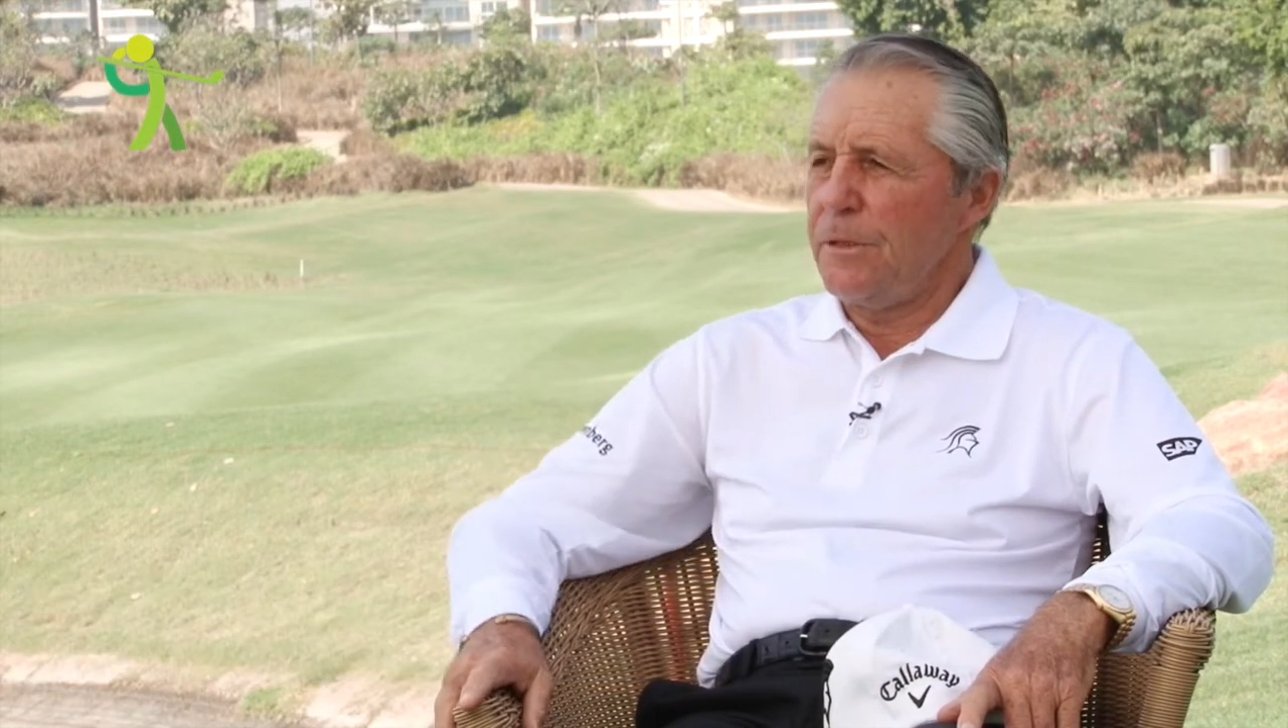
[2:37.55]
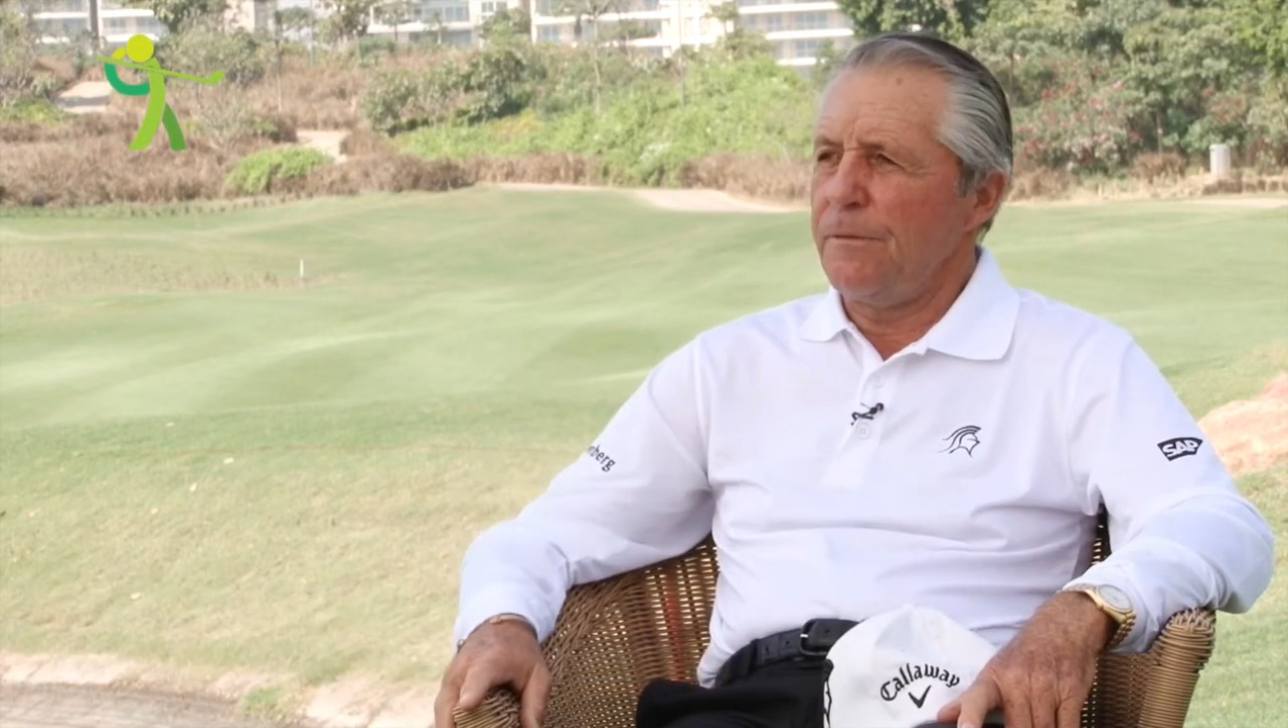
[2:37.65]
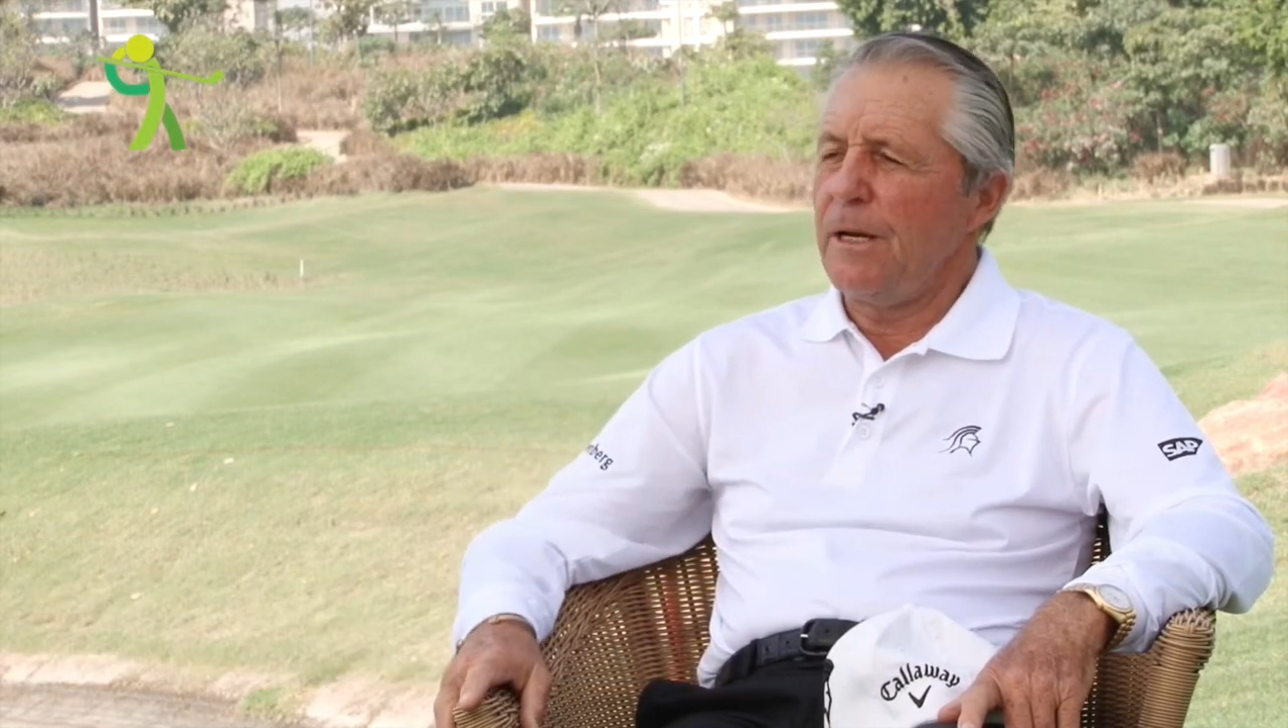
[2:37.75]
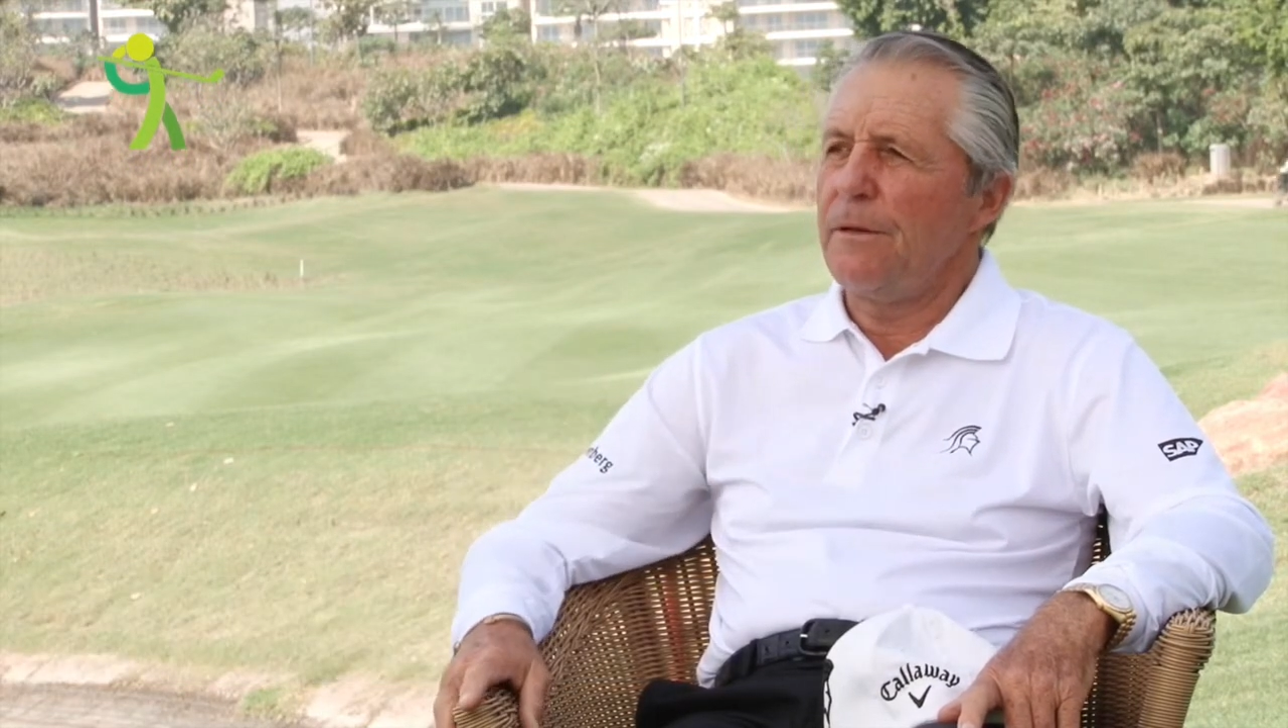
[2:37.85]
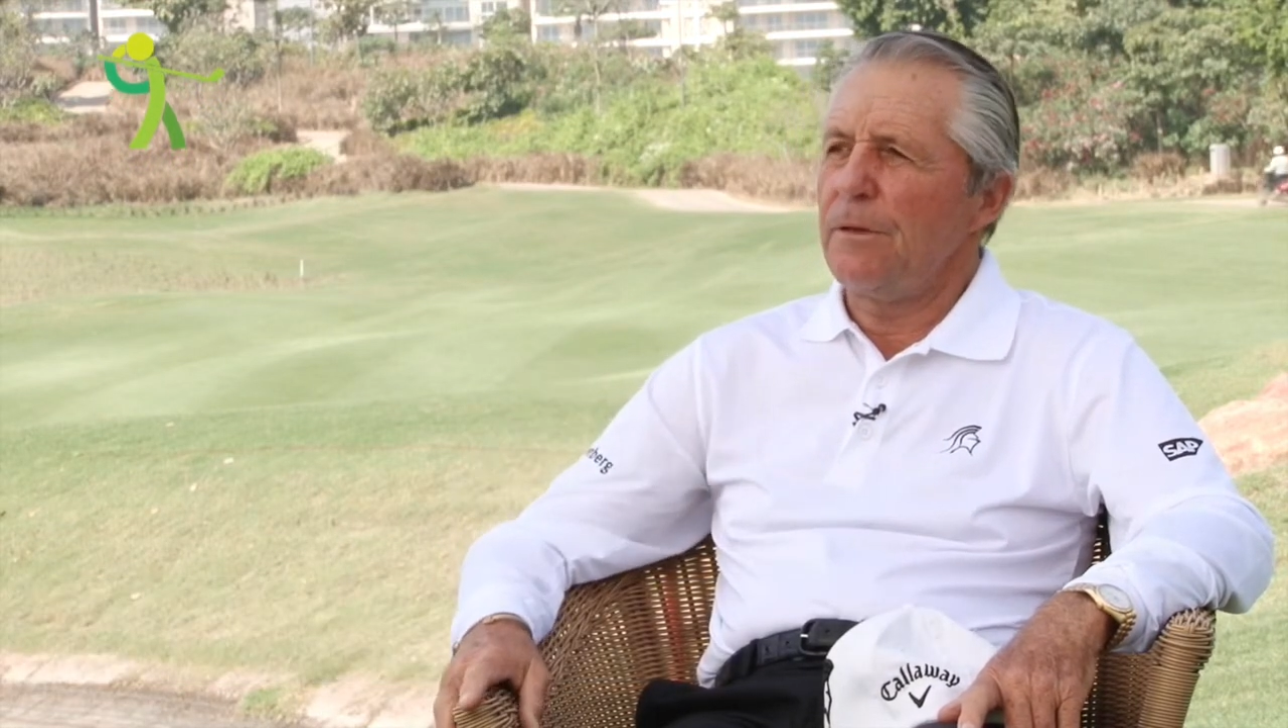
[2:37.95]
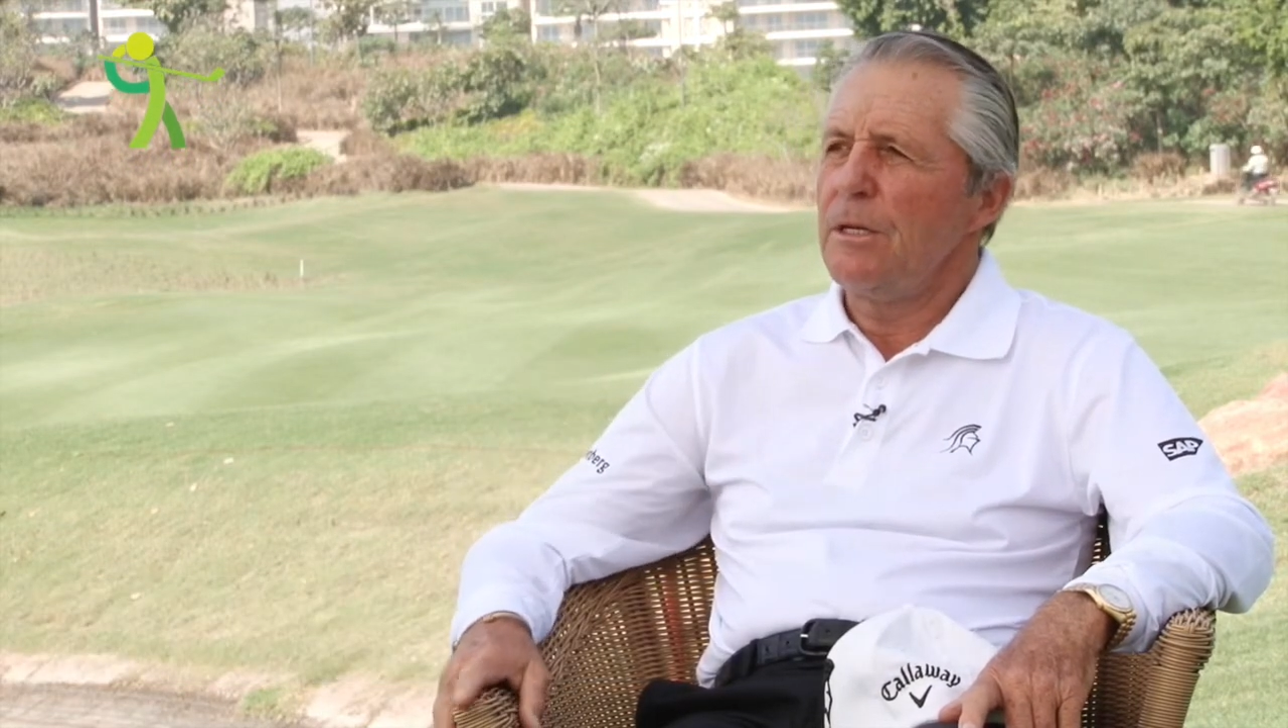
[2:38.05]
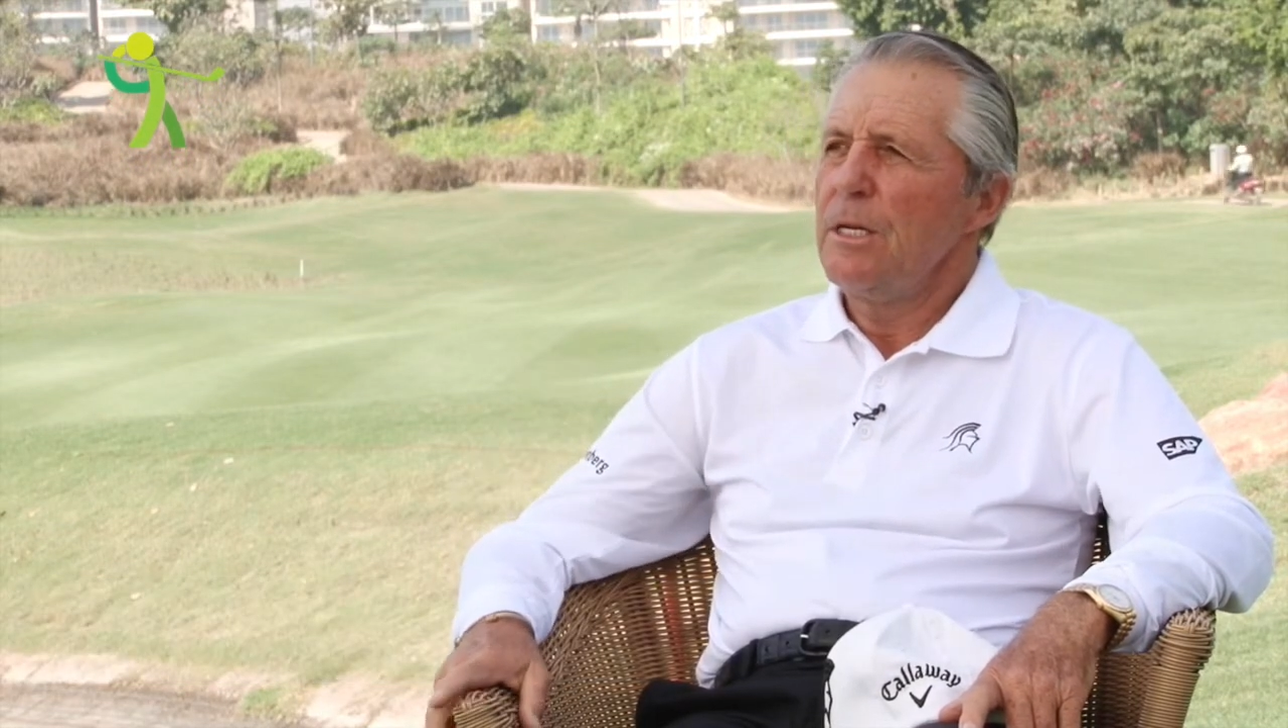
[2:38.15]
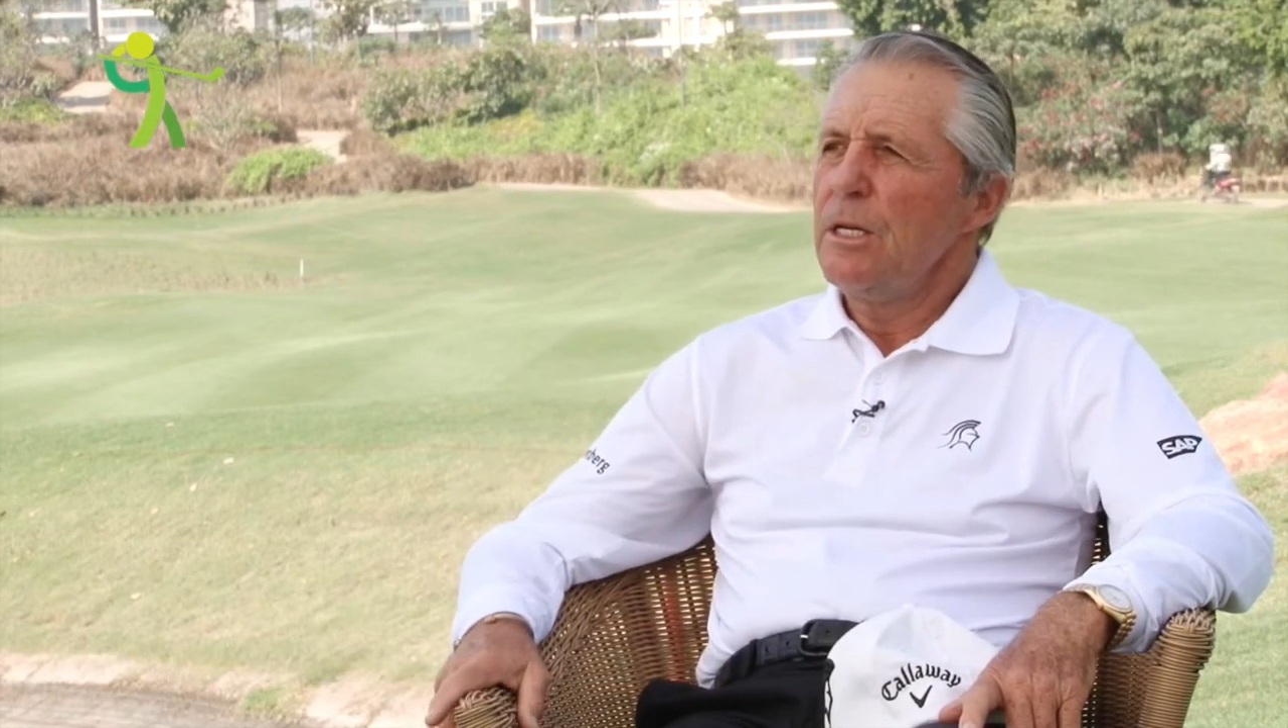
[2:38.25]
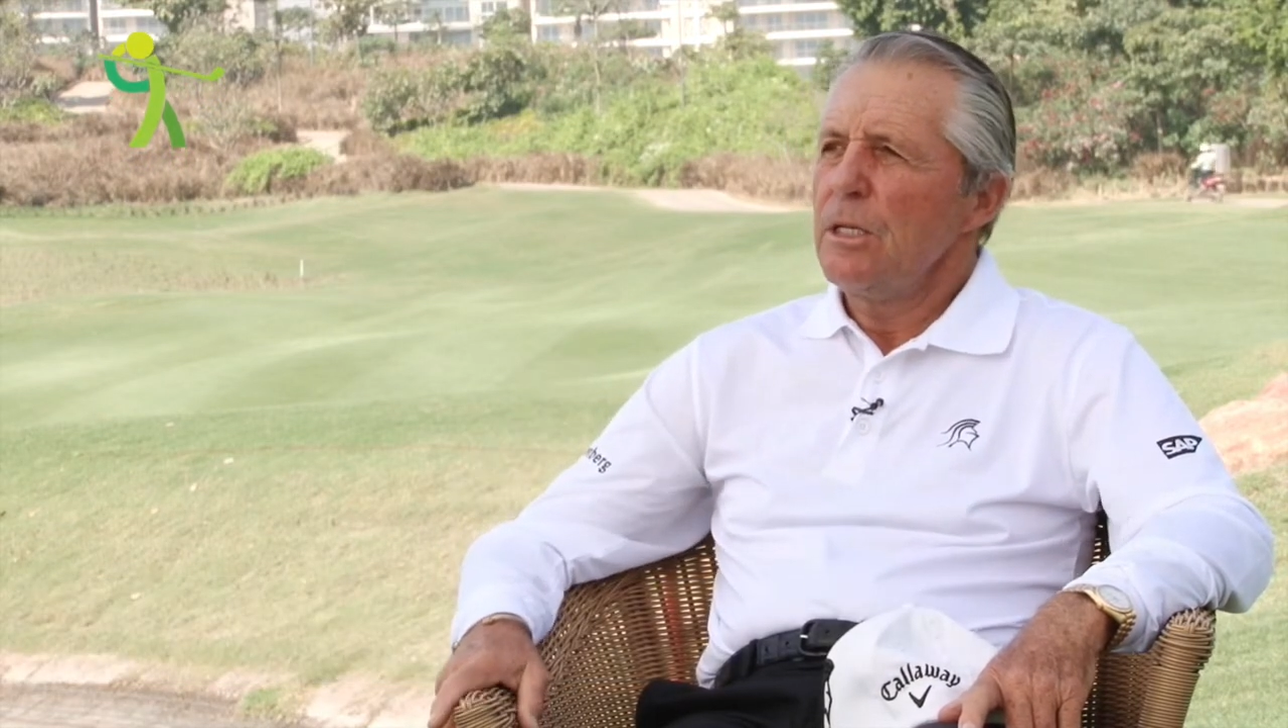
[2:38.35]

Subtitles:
survival.